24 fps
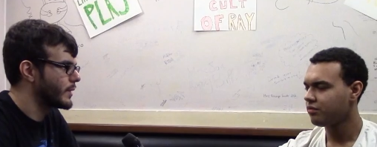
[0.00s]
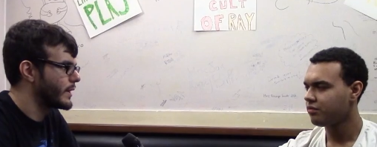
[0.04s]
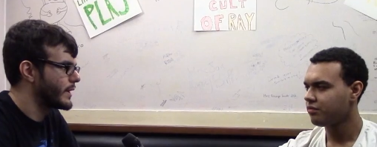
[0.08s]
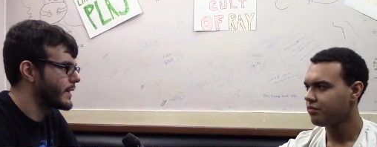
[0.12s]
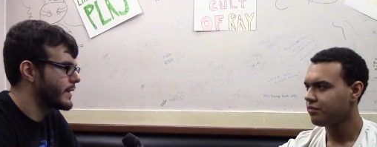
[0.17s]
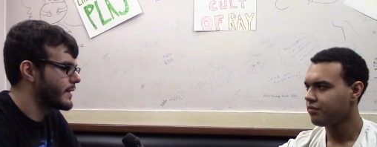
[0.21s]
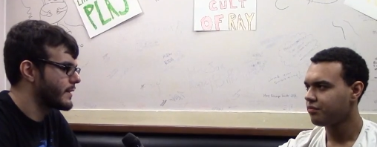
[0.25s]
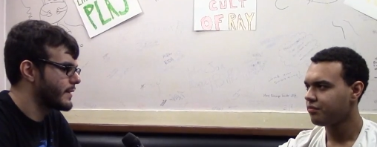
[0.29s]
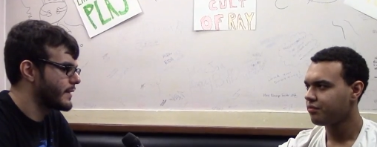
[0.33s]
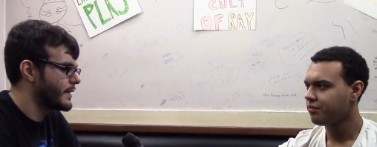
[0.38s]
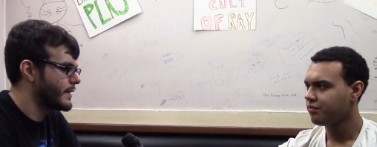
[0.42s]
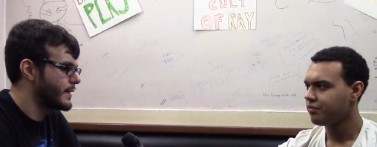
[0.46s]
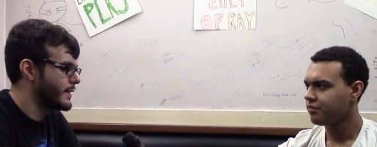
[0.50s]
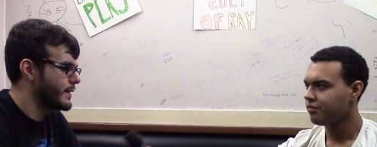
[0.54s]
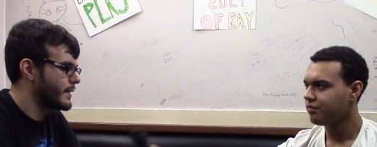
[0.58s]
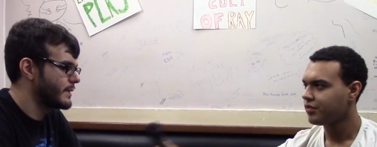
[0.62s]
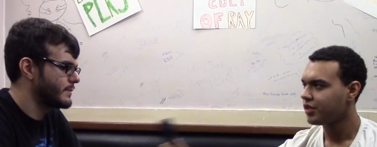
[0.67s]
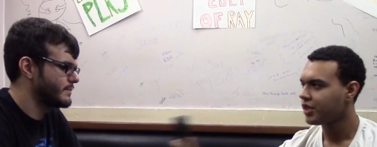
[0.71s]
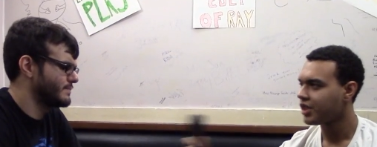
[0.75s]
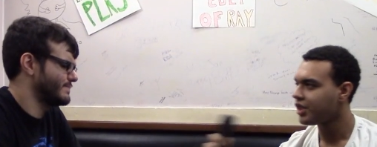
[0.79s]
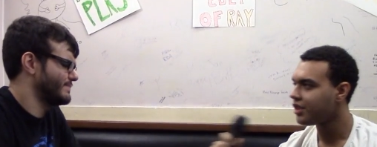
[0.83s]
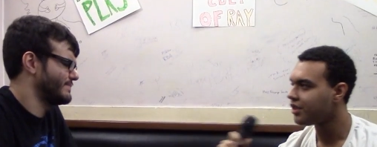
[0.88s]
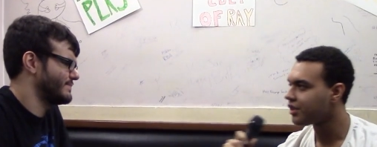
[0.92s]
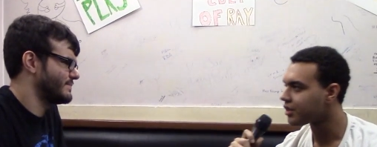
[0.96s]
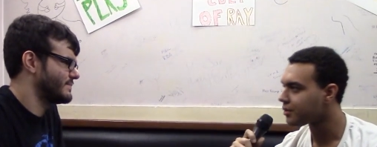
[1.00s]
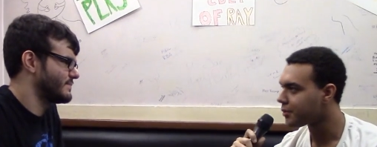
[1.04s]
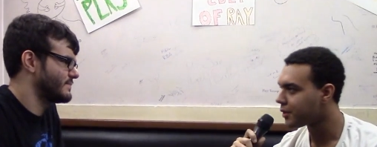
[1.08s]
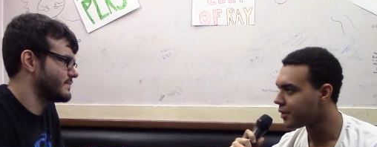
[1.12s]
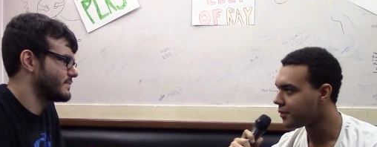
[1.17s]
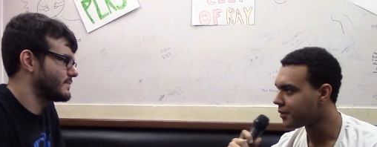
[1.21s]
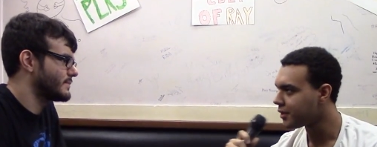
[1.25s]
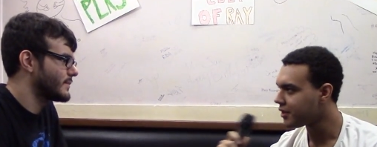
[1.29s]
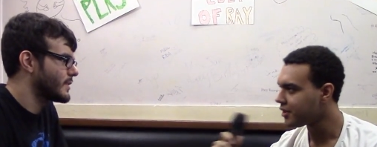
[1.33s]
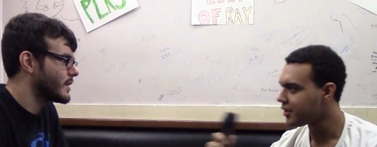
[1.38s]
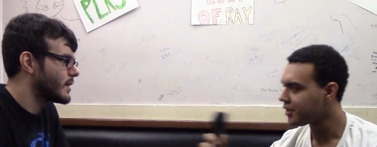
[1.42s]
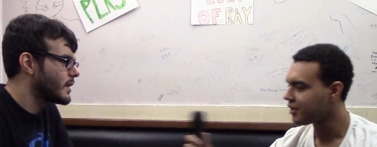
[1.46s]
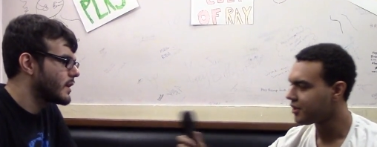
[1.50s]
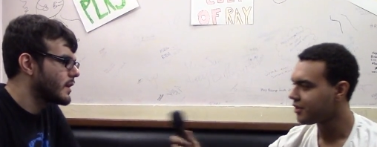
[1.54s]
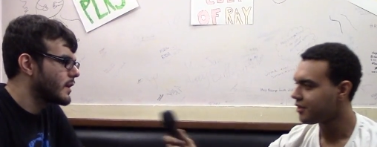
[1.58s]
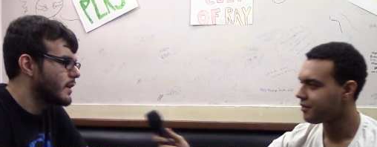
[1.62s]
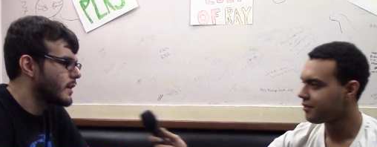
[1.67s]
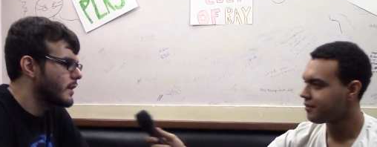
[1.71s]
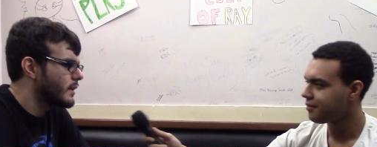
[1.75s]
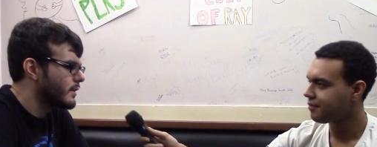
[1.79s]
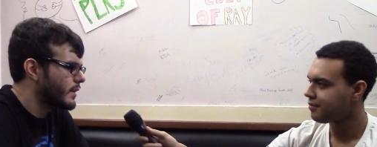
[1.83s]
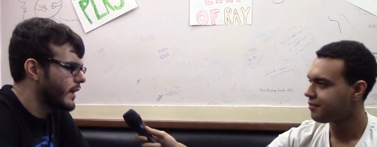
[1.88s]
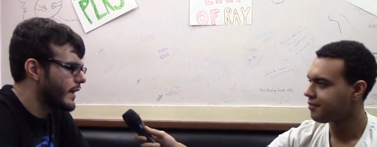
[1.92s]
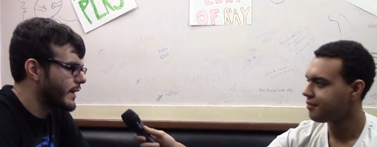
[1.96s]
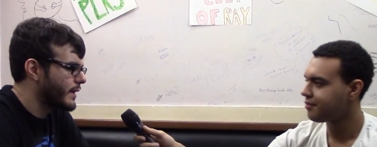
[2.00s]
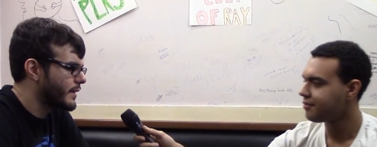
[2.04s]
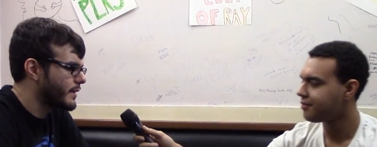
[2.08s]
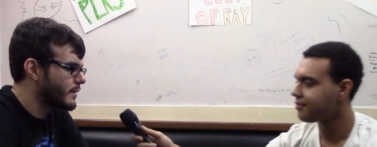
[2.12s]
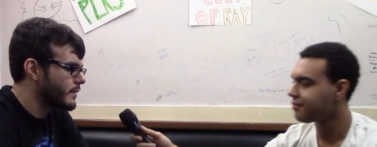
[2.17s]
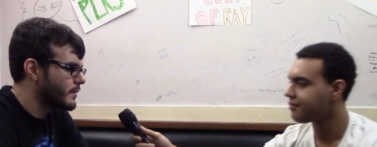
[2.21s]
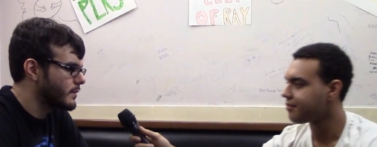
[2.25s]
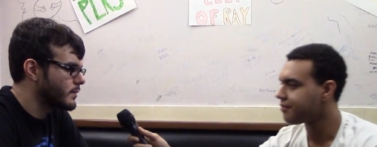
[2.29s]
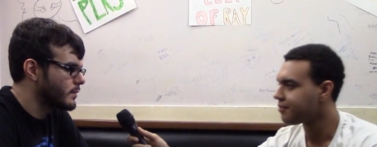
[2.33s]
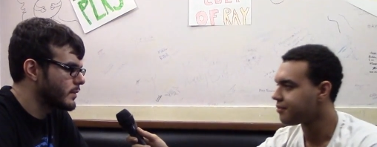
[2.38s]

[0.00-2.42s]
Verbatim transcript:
Speaker 1: like, uh, can you explain, please? Like,